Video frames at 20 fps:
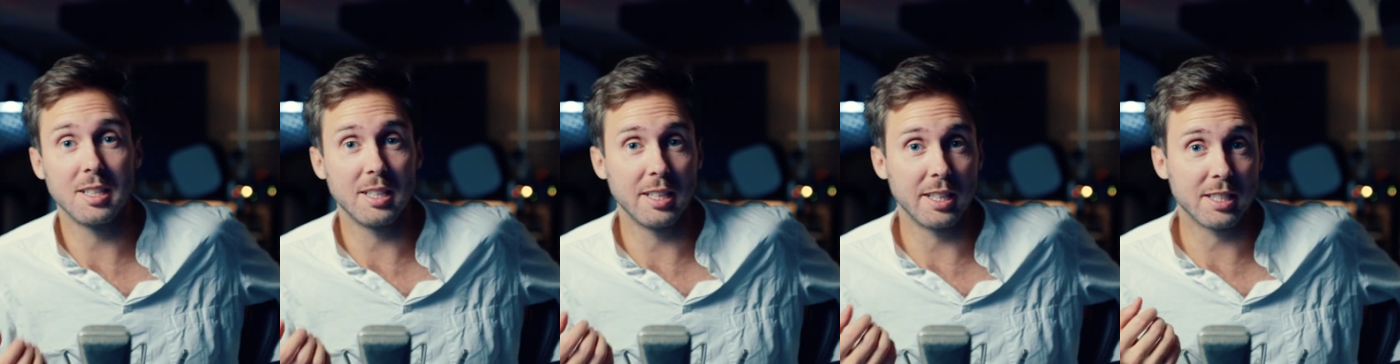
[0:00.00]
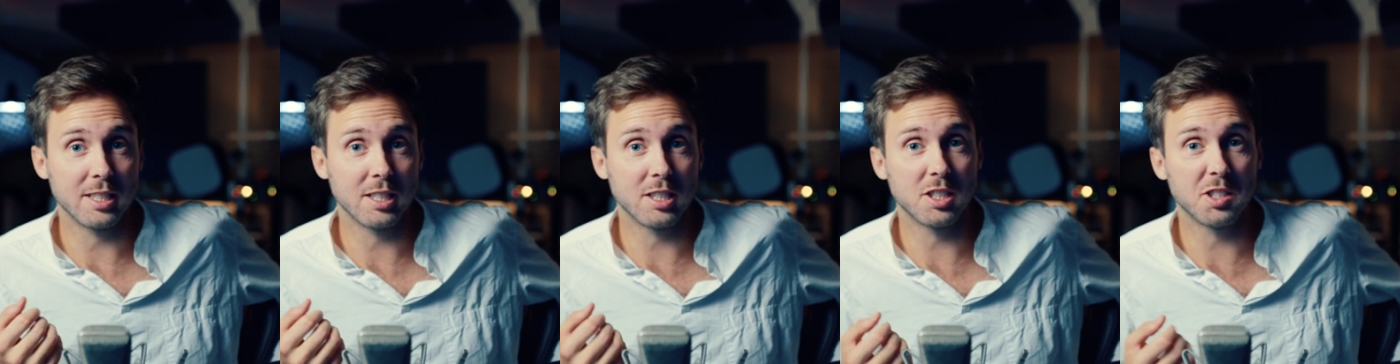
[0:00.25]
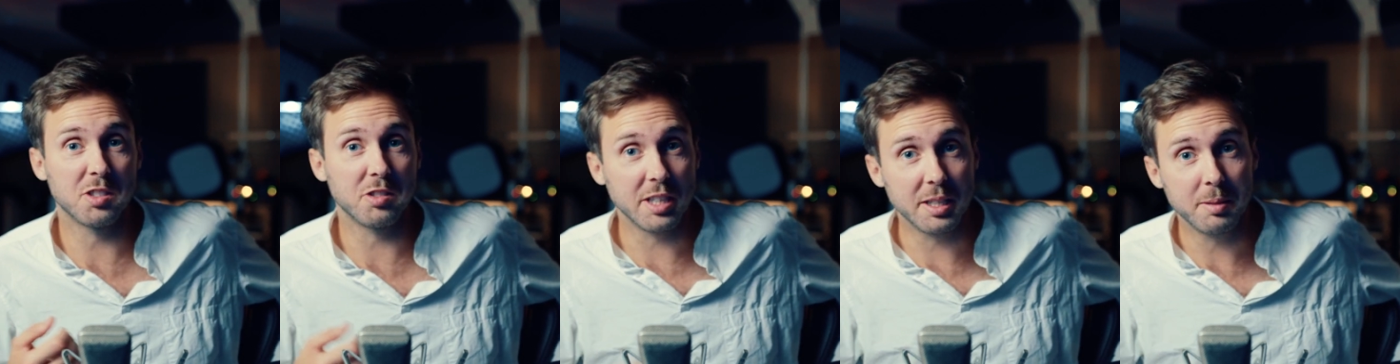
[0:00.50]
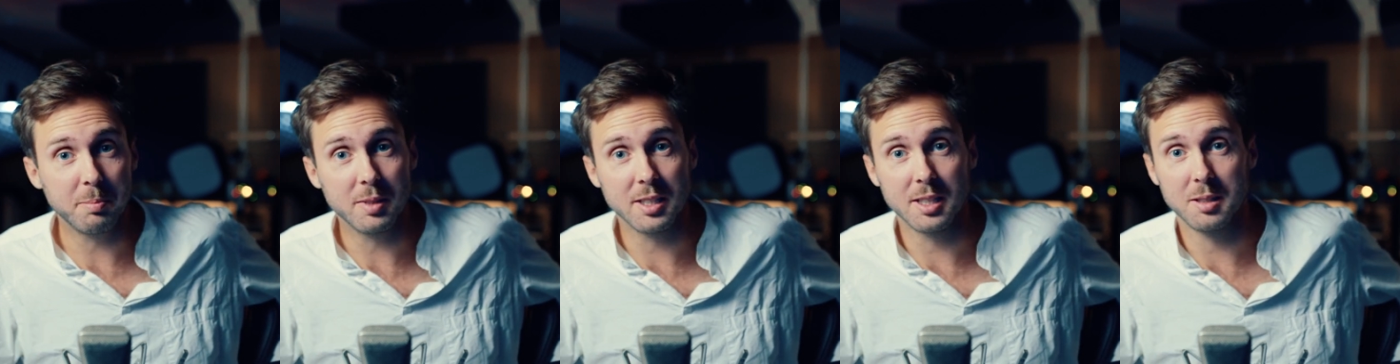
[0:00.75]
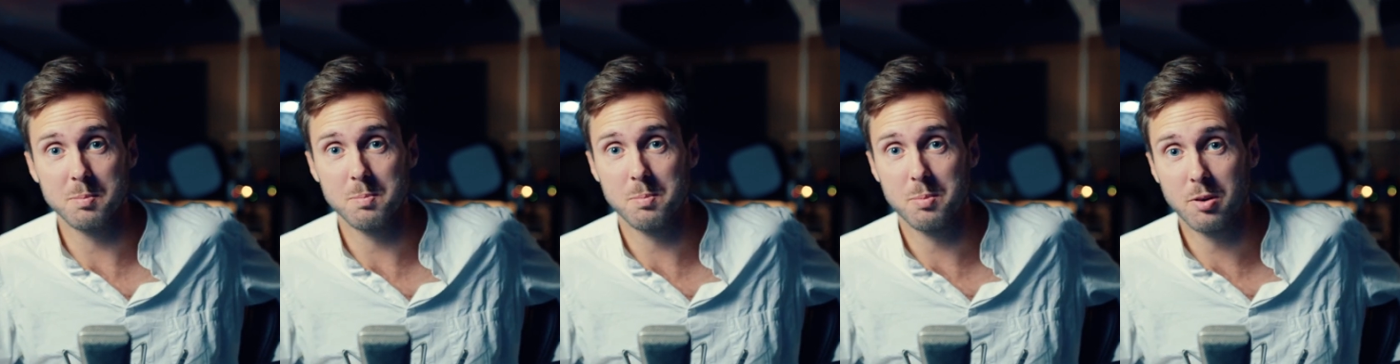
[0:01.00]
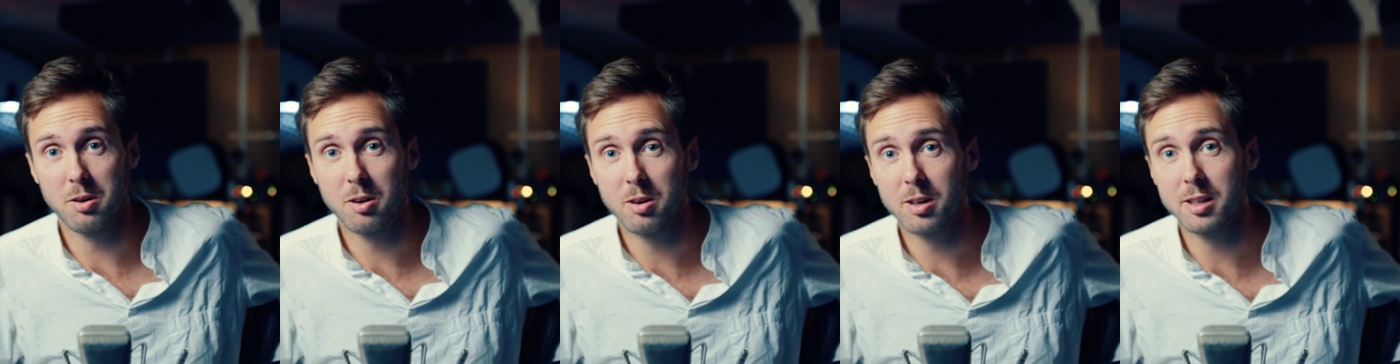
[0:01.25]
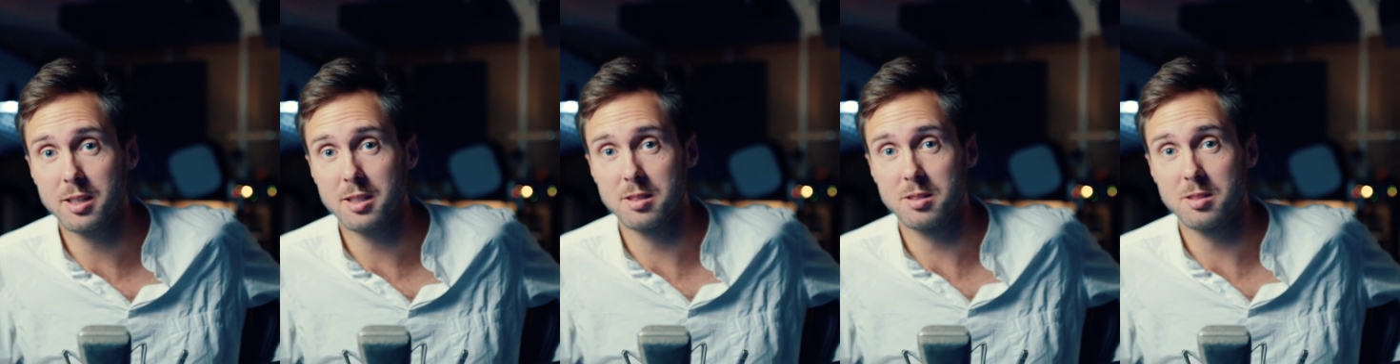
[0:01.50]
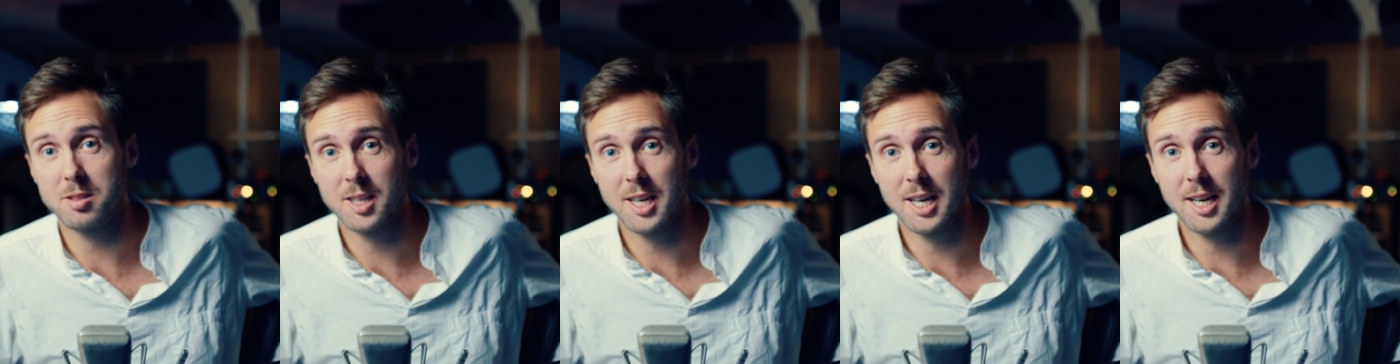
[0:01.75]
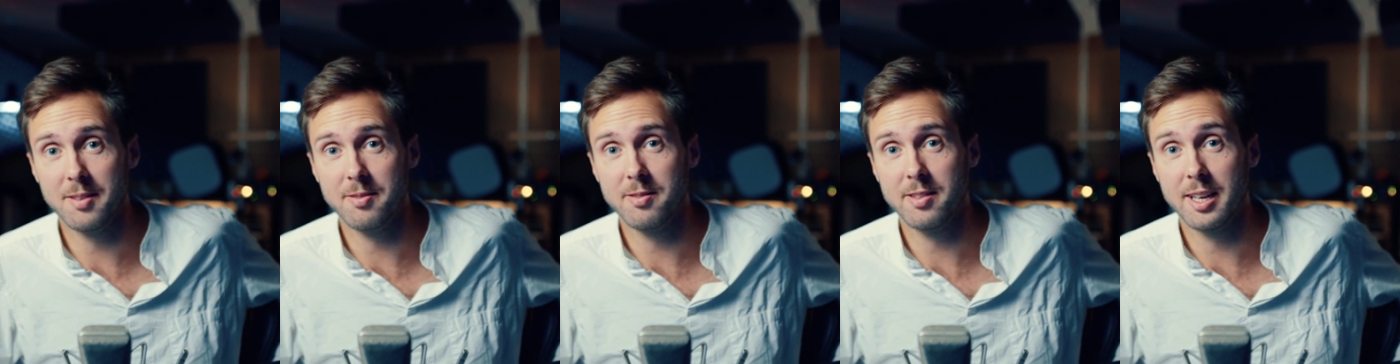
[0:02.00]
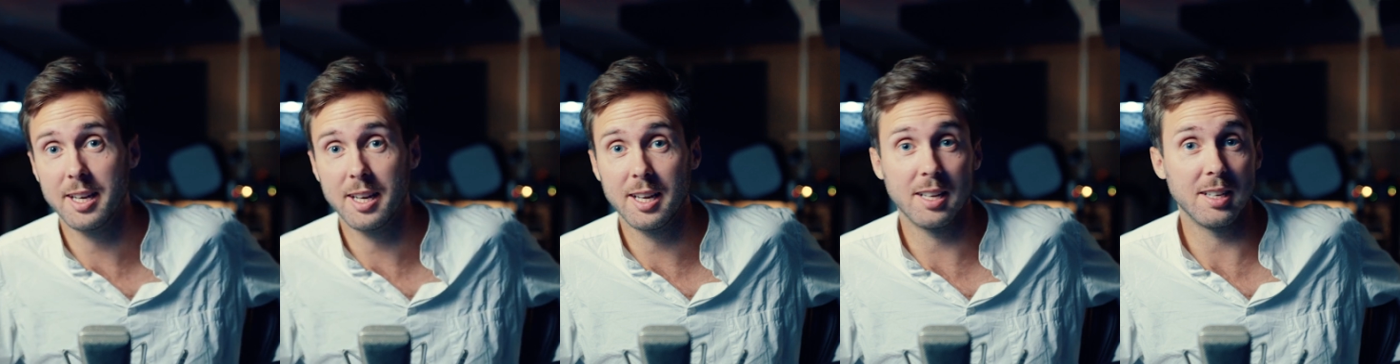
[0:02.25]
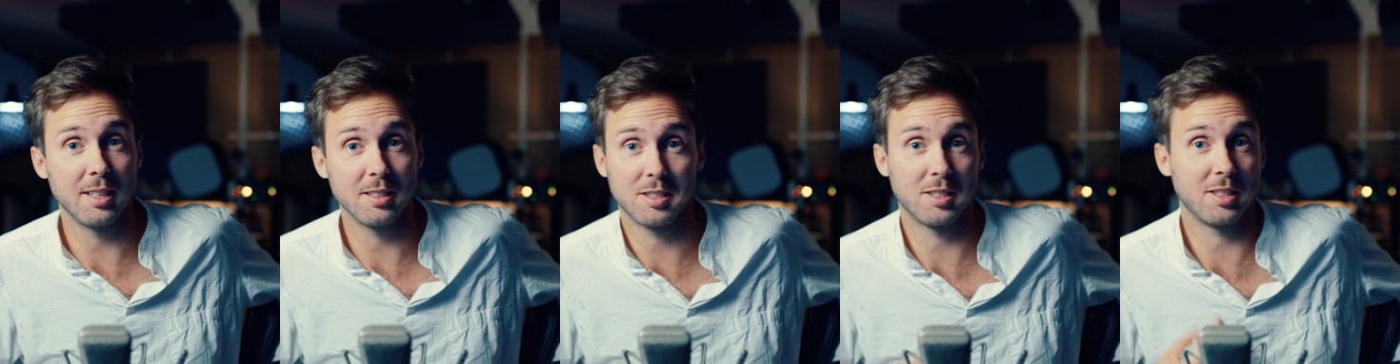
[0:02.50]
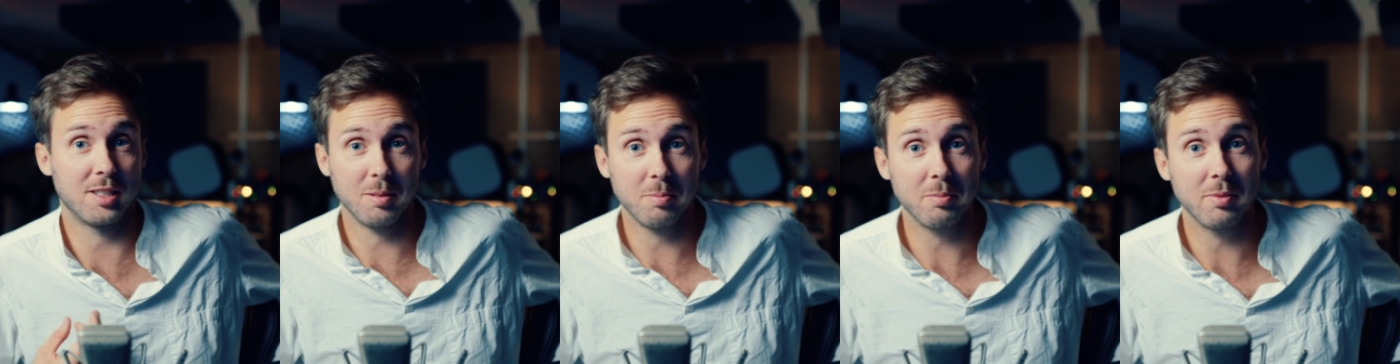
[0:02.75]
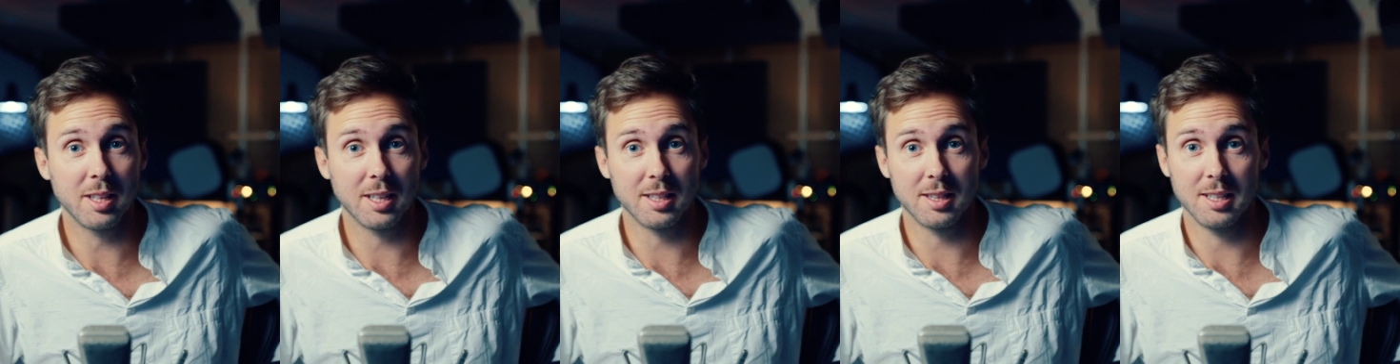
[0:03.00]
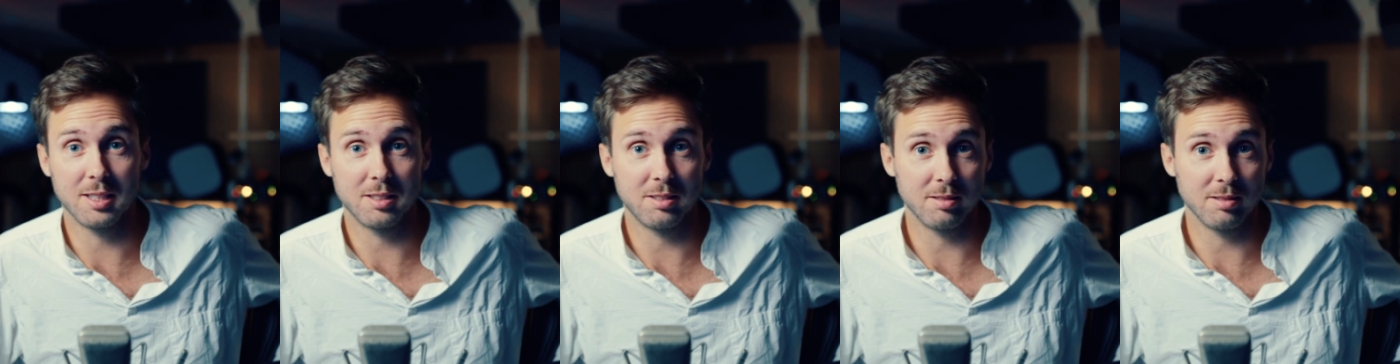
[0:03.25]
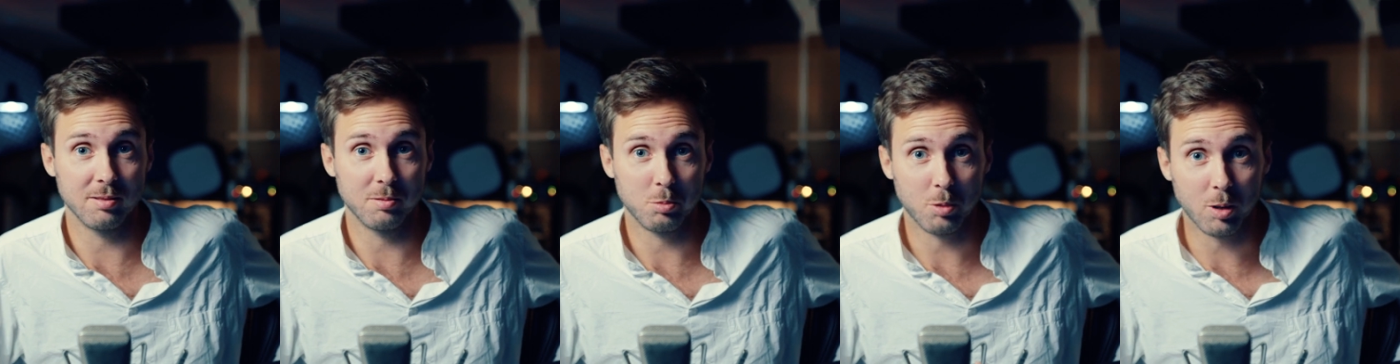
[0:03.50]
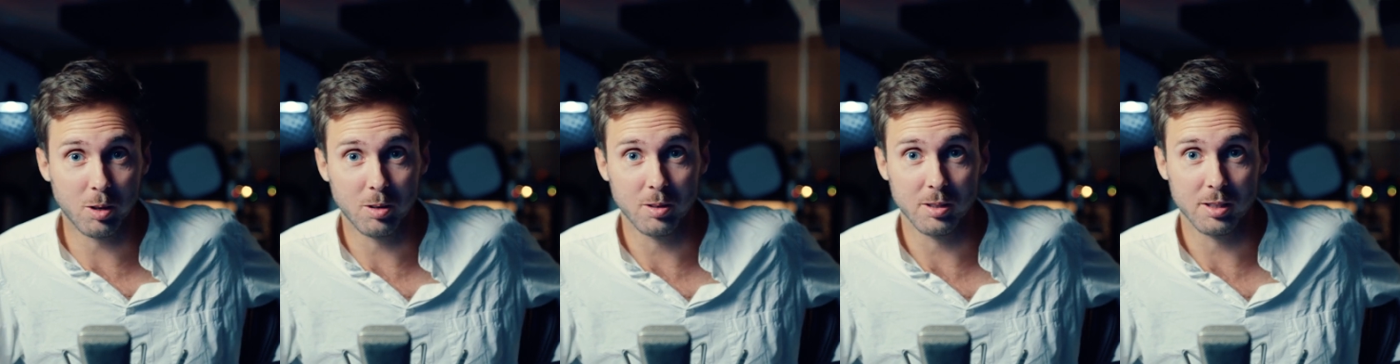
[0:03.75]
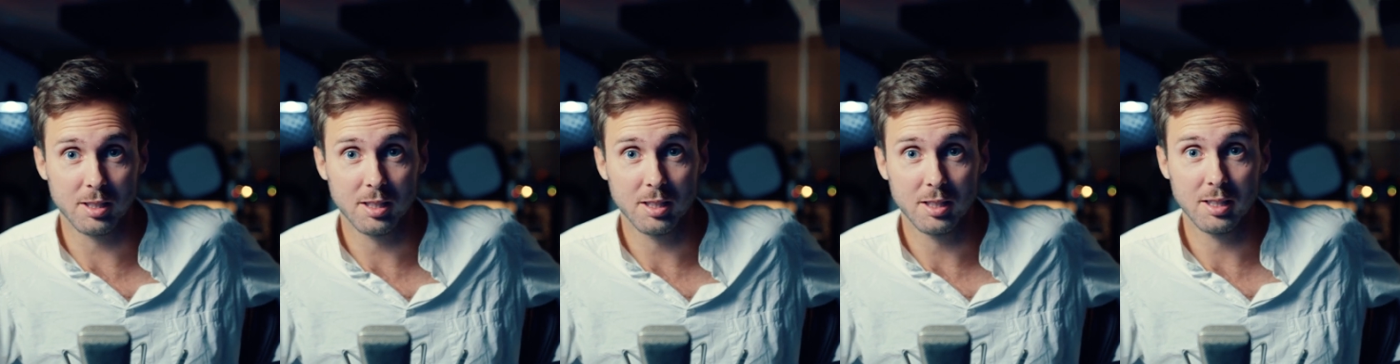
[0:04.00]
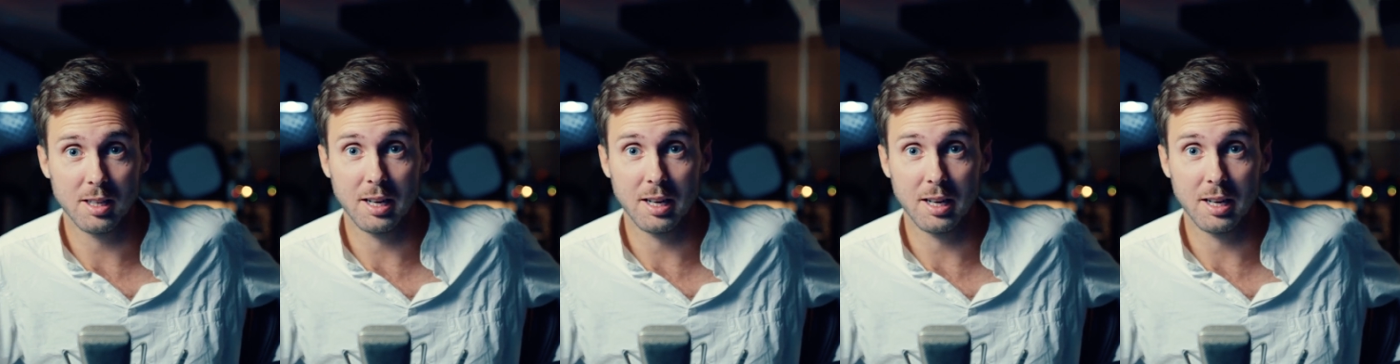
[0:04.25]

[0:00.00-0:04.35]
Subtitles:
extremely important to have something that you want,